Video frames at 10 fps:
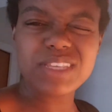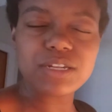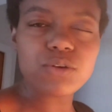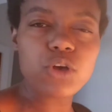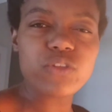
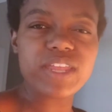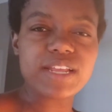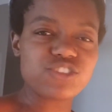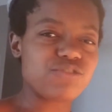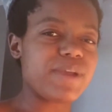you know, go that
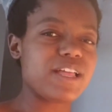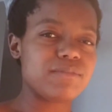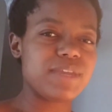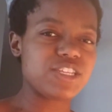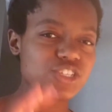extra
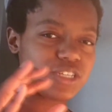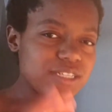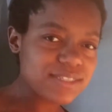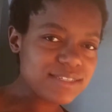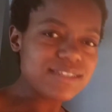mile and make sure
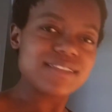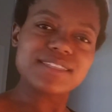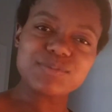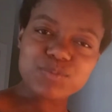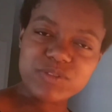
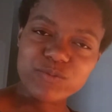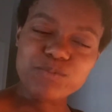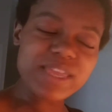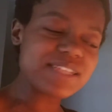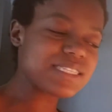it's
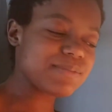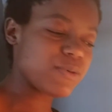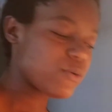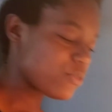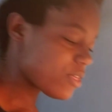made
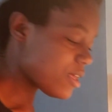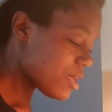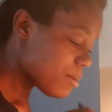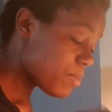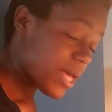smooth.
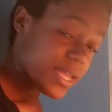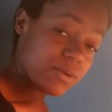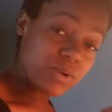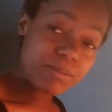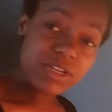
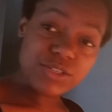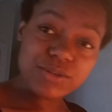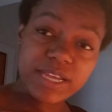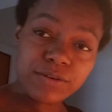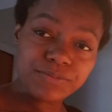But what I'm going to
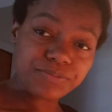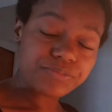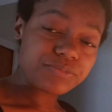do now,